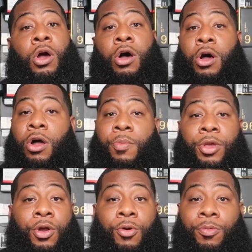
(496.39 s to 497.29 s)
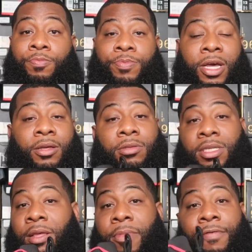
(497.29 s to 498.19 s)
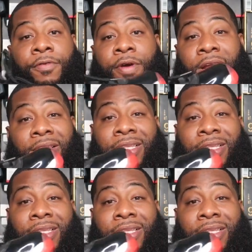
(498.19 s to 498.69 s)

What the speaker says: You know, I could slip my foot right in.